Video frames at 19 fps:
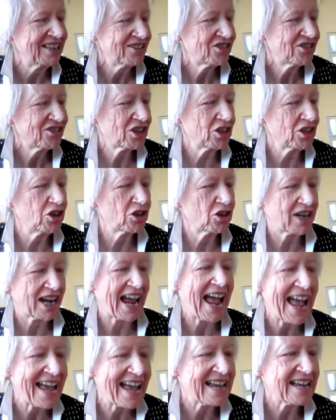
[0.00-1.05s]
look
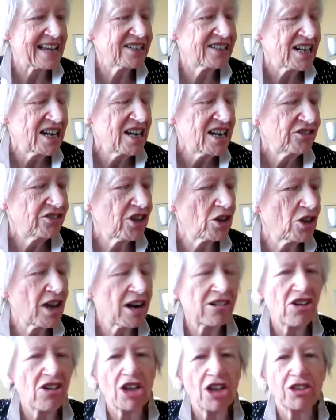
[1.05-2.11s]
ahead. Though there
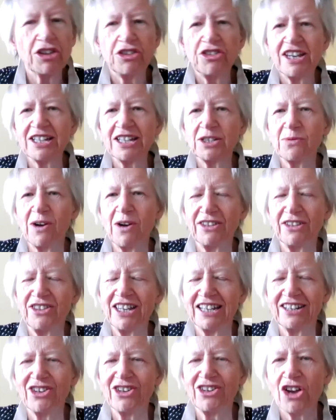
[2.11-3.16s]
are other things where I
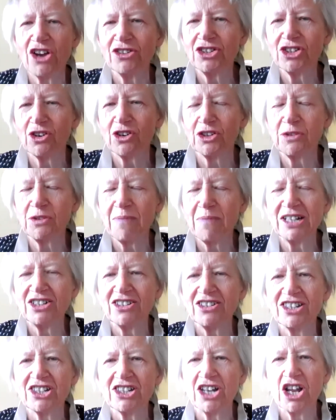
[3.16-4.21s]
think, you know, Jonathan mentioned
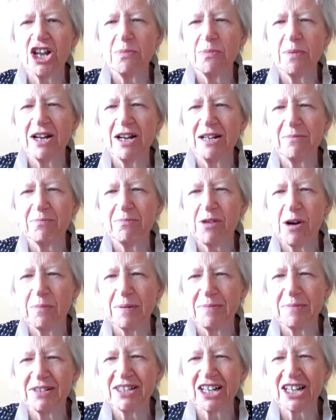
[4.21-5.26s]
slow burn
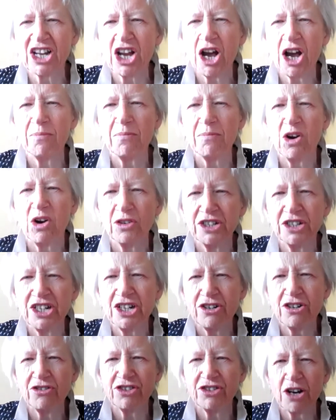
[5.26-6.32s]
problems that come on you.
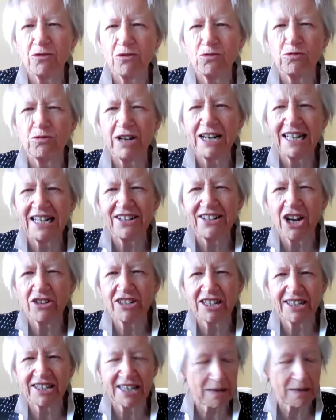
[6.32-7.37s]
You don't really
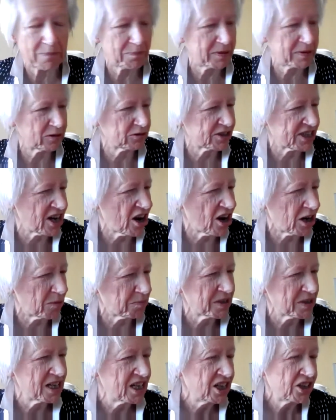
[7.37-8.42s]
notice they're building
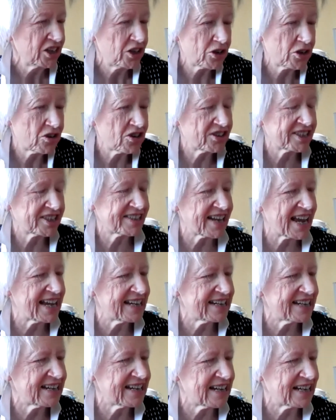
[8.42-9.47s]
up. You could
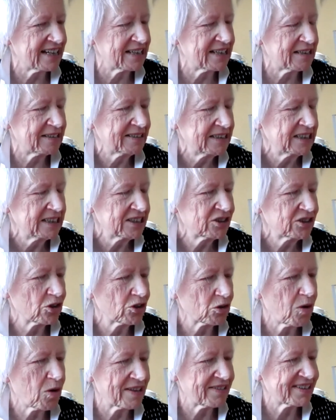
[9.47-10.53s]
say, not
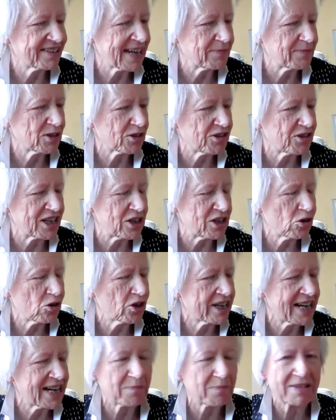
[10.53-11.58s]
quite the same sort of thing you're
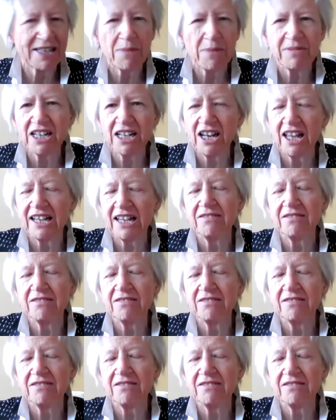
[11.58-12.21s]
looking at, but something like